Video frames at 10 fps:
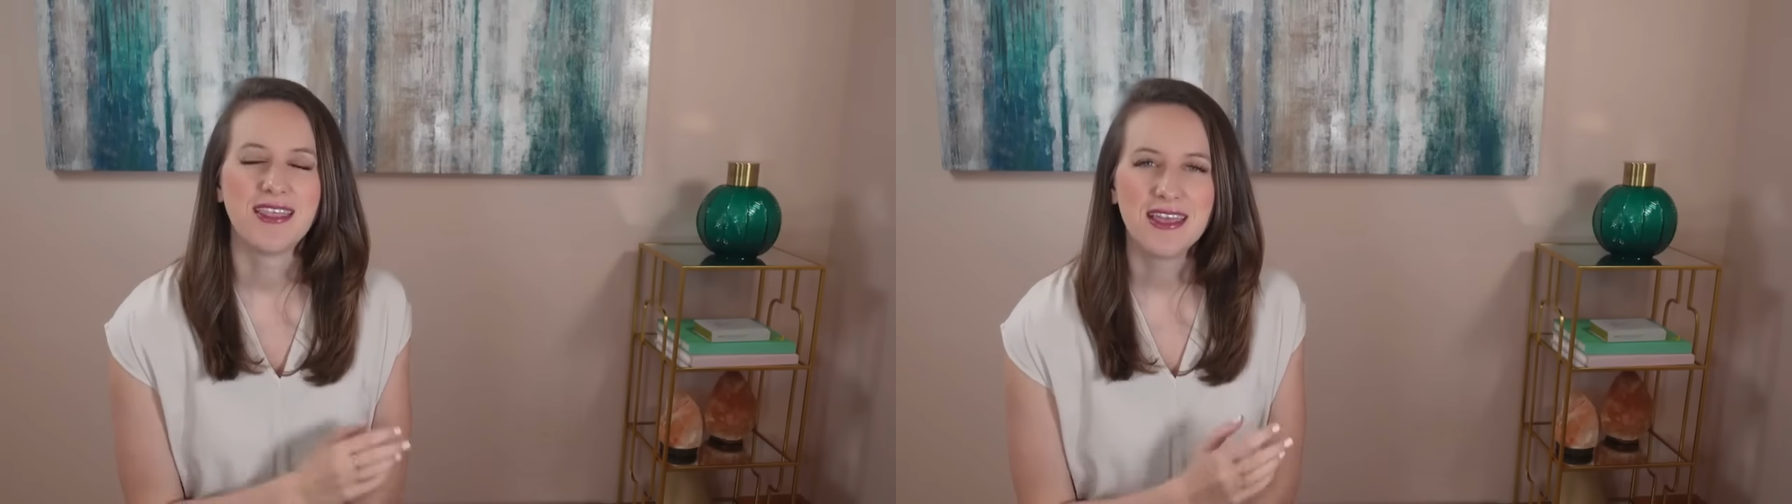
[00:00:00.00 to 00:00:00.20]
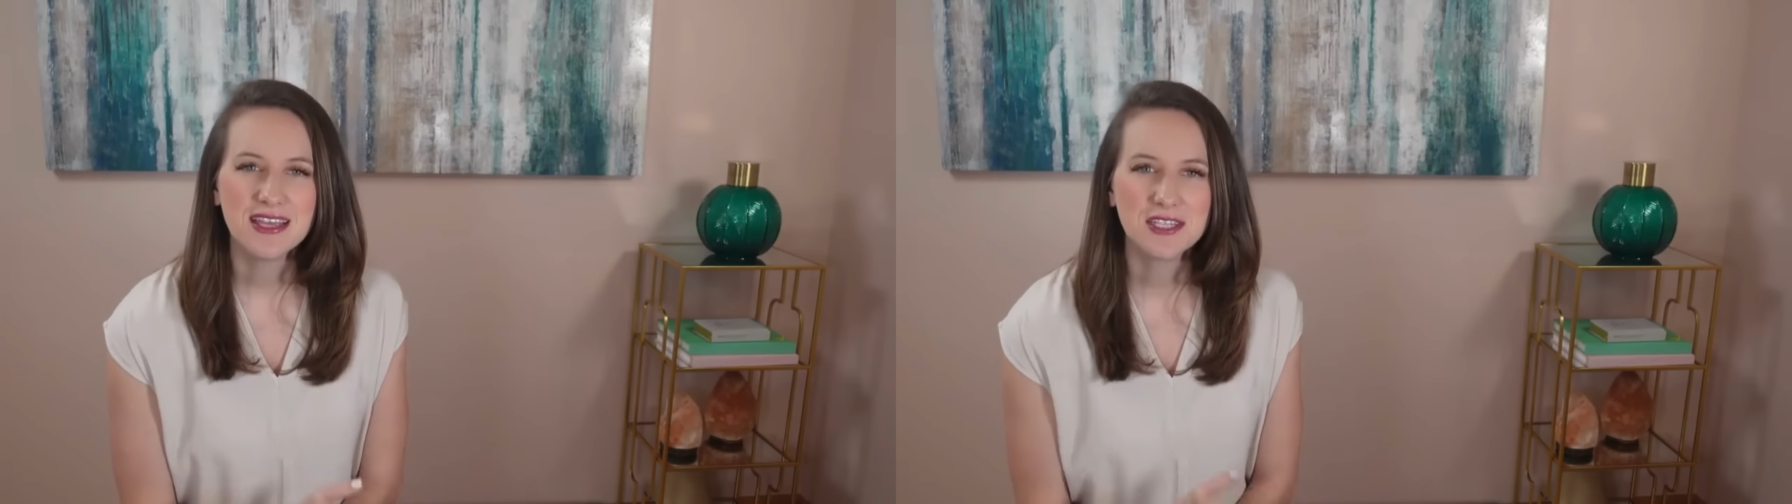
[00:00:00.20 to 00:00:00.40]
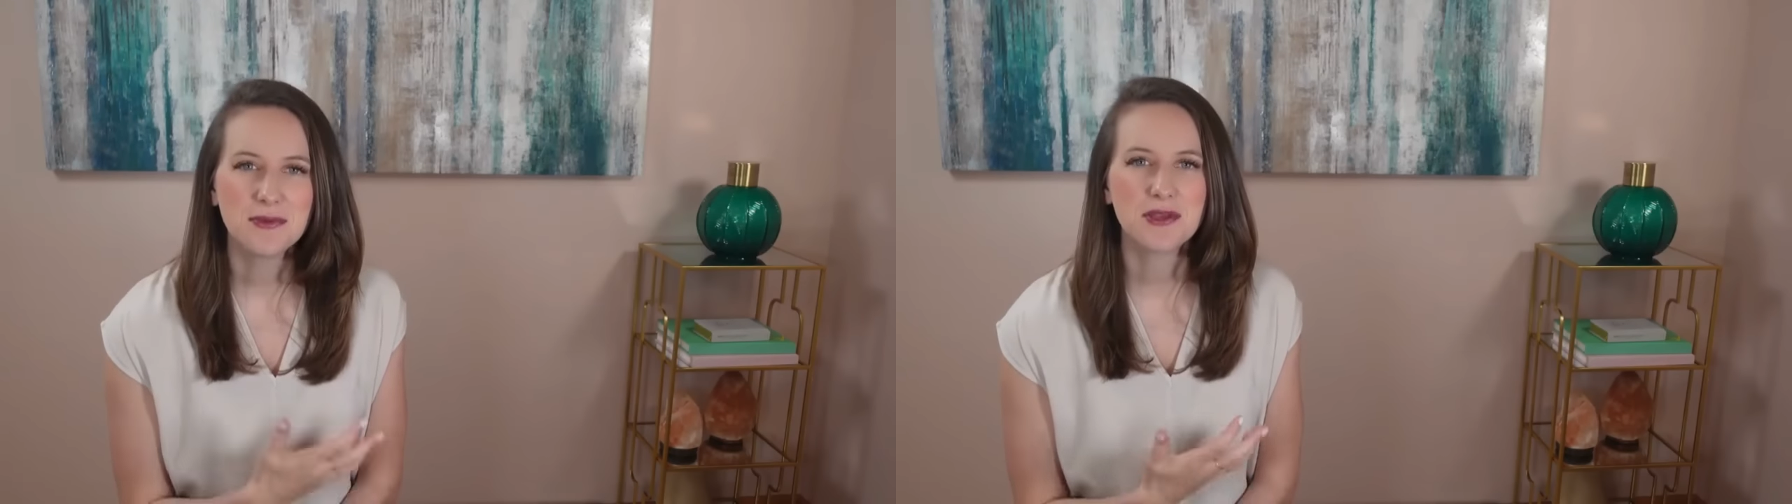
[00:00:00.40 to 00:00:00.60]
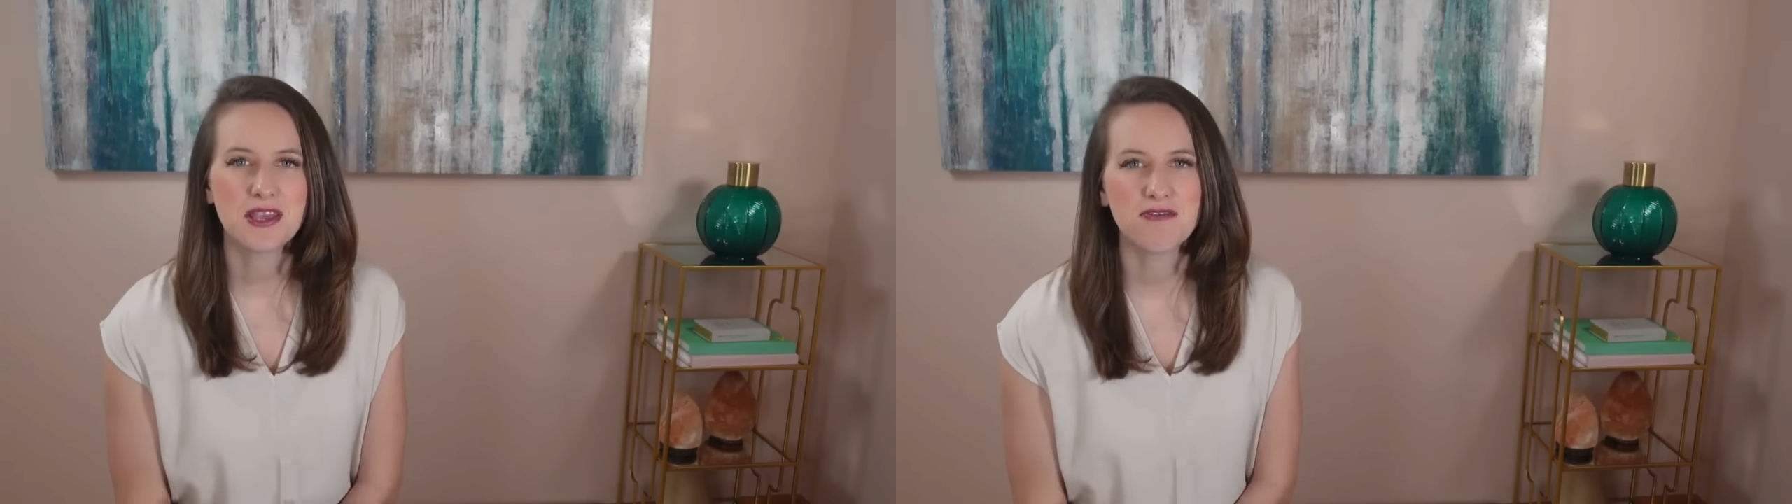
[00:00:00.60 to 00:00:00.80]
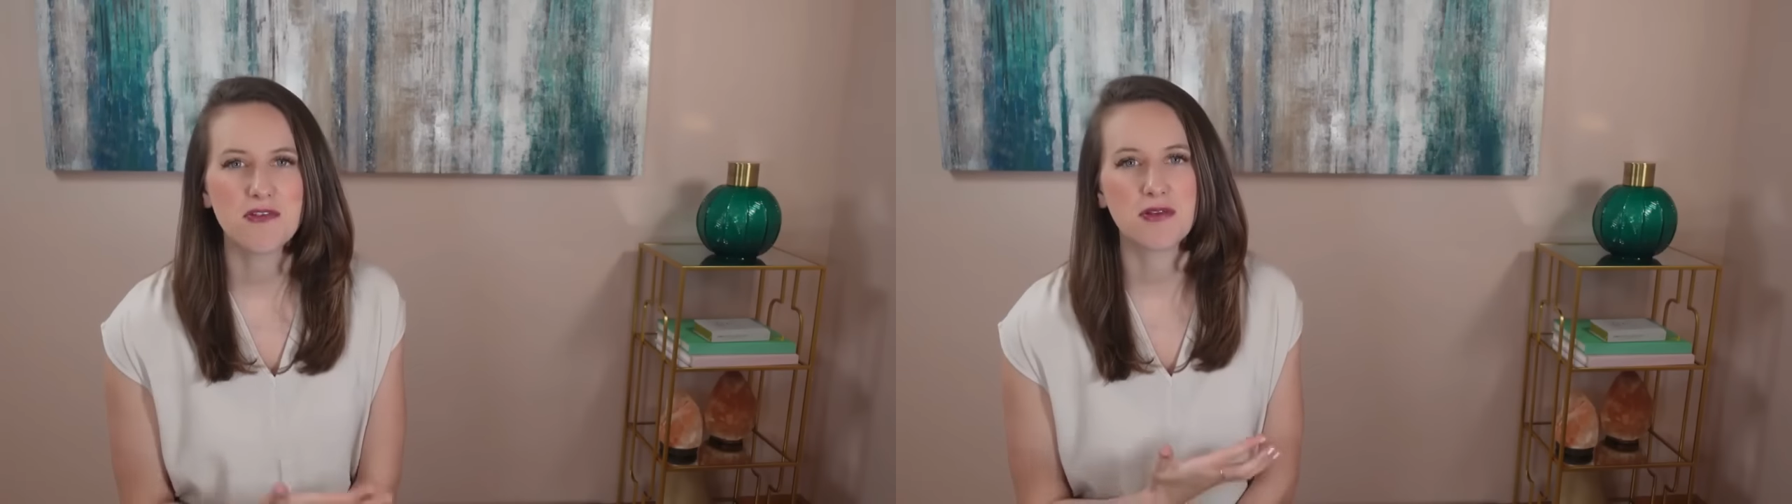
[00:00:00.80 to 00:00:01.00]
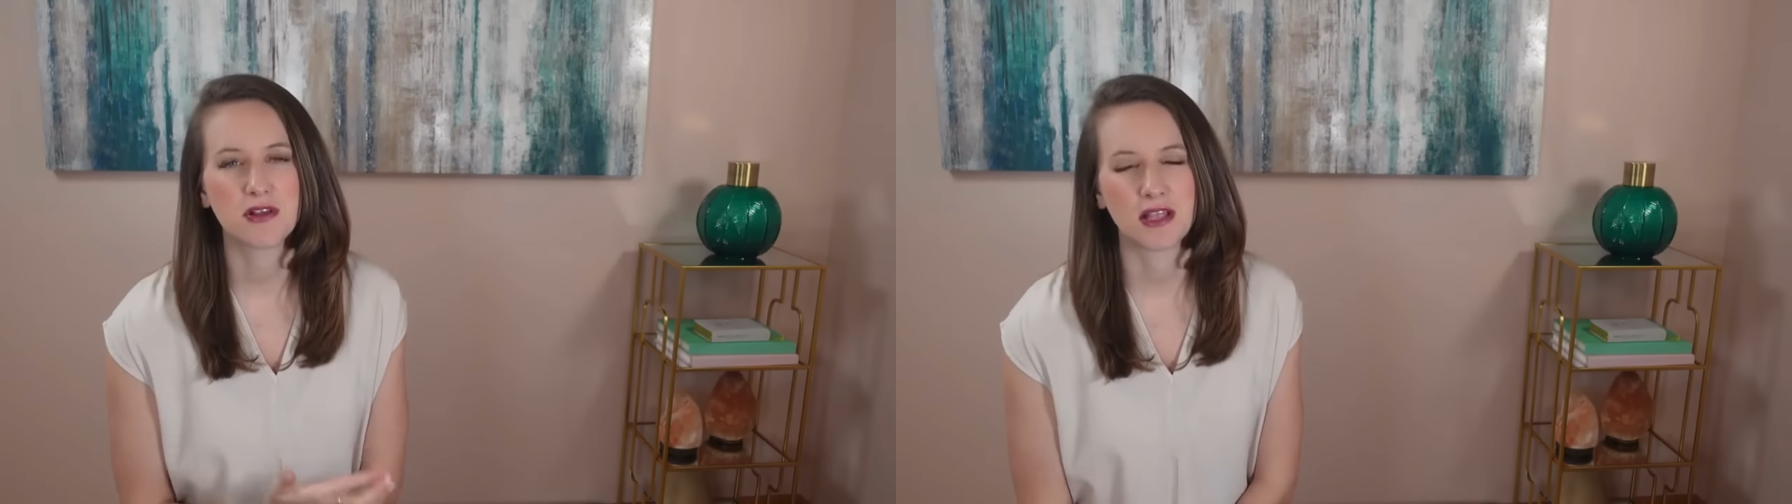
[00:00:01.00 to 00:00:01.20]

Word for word: This will give you the